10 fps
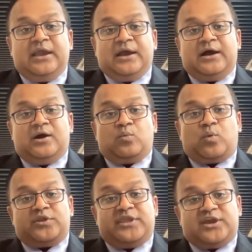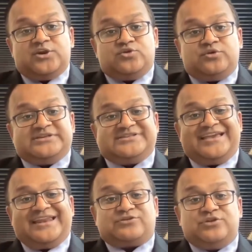what they can do is they
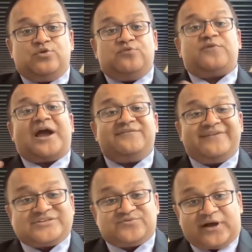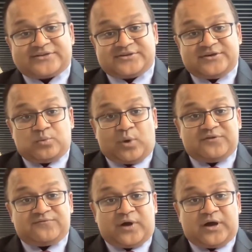can actually go 5x faster in
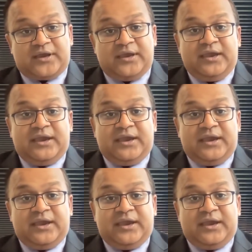Wi-Fi